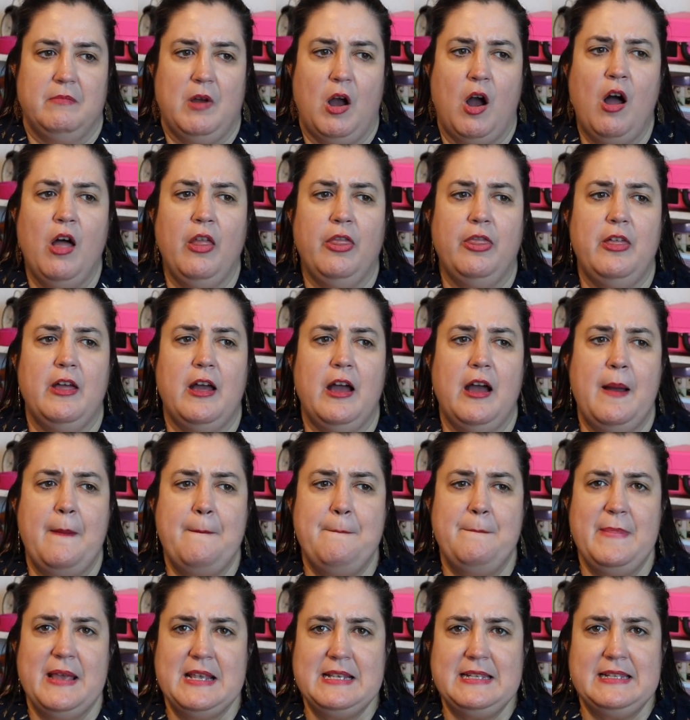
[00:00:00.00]
all the
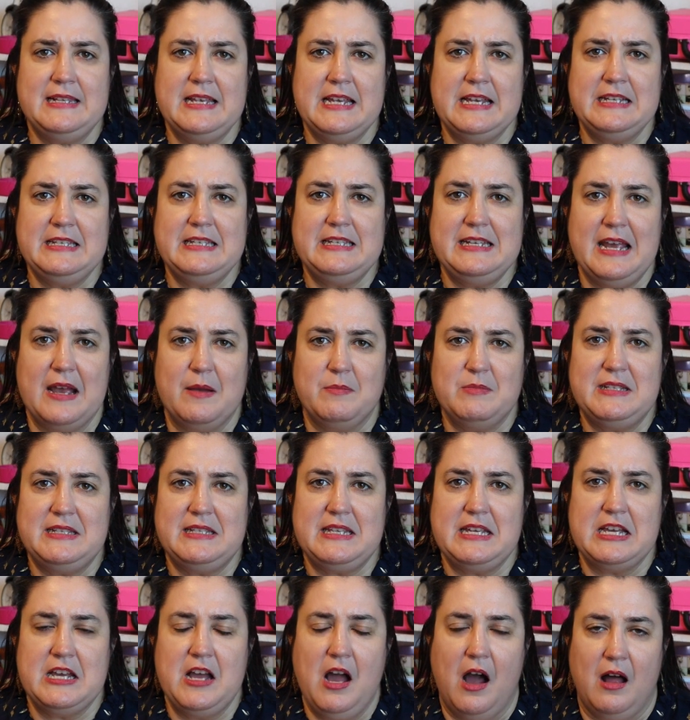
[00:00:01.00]
missing
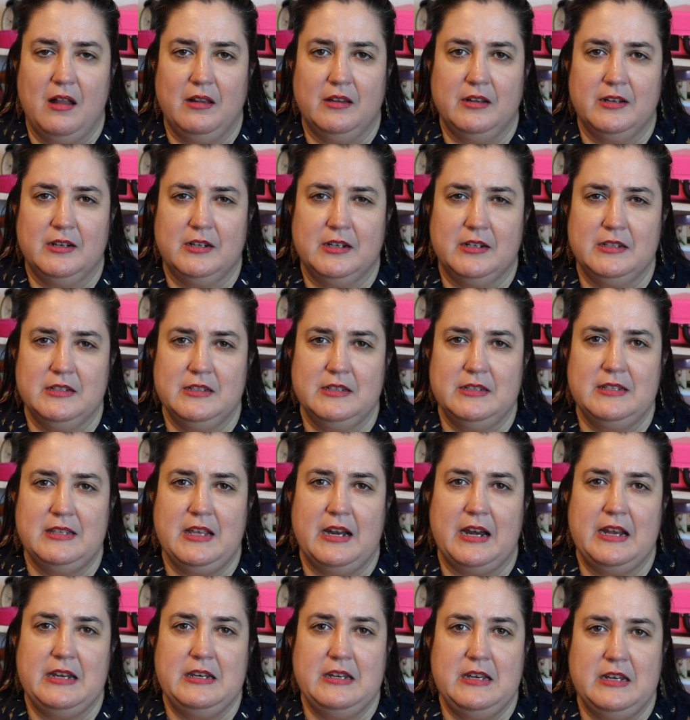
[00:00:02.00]
DMC colors
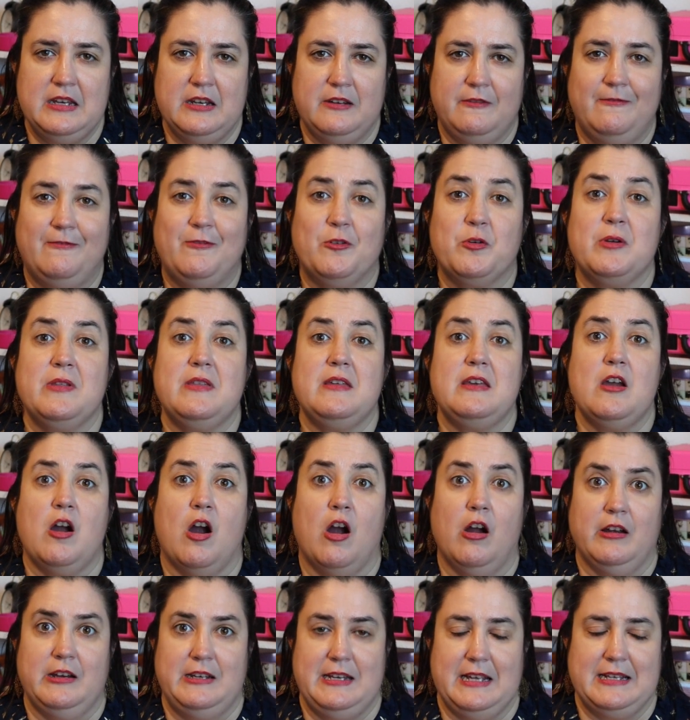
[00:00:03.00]
that I needed for the
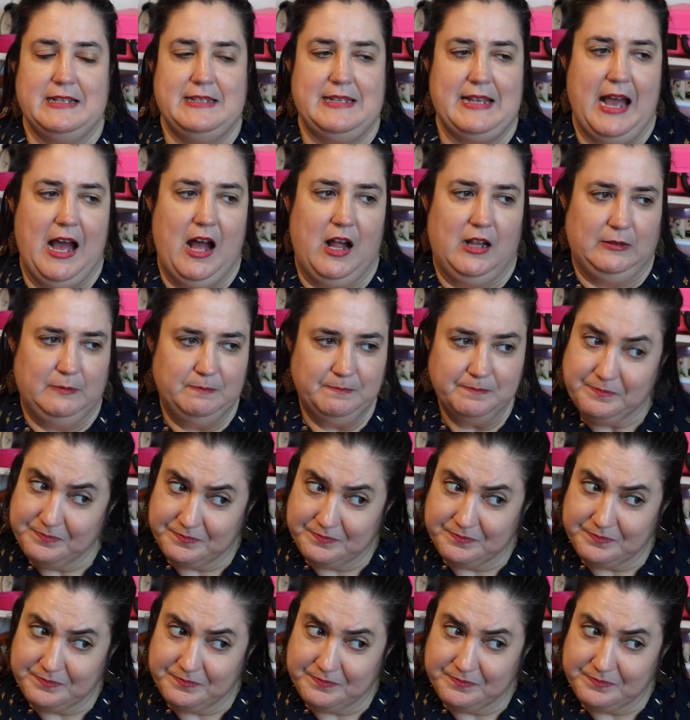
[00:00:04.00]
Arctic Sal.